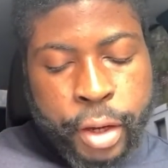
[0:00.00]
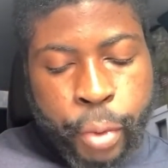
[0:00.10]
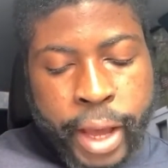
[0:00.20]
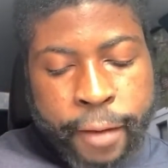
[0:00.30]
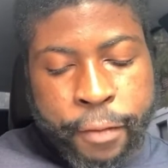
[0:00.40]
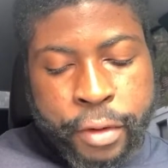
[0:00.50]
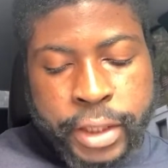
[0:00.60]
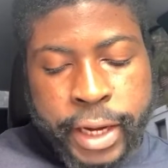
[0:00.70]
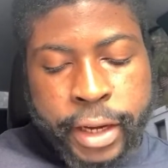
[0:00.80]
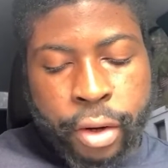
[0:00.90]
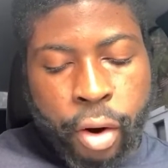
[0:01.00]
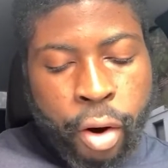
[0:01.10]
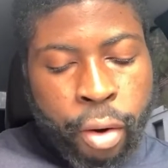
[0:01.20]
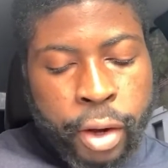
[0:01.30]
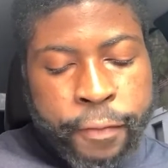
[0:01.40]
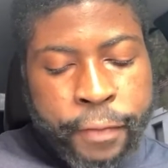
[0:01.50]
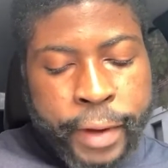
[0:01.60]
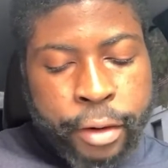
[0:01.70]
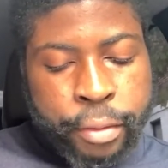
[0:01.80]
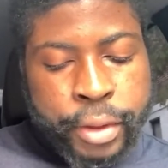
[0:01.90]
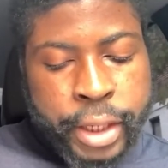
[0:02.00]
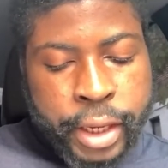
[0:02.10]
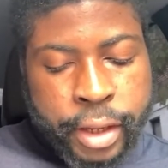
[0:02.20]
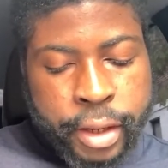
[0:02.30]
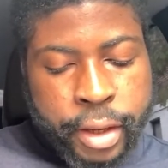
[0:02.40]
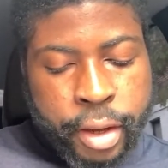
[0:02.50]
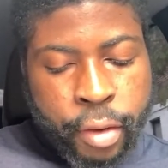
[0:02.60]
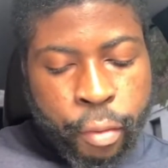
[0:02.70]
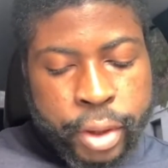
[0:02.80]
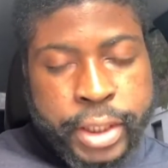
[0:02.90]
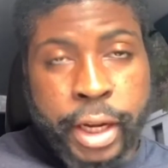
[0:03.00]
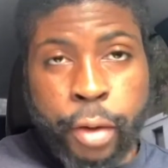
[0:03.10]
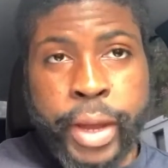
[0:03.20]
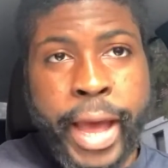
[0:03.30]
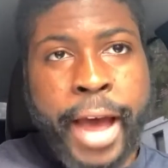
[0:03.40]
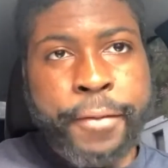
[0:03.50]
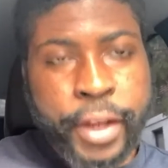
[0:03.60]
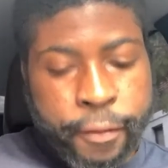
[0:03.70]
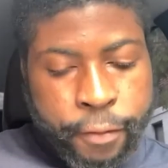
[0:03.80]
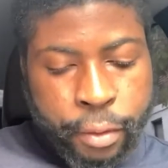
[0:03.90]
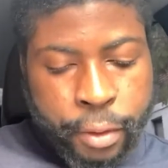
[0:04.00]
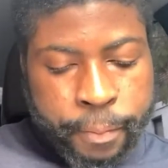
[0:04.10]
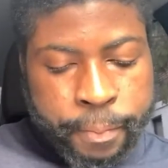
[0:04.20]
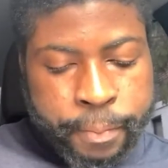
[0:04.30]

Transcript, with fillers: we have forsaken all and followed thee. What shall we have therefore?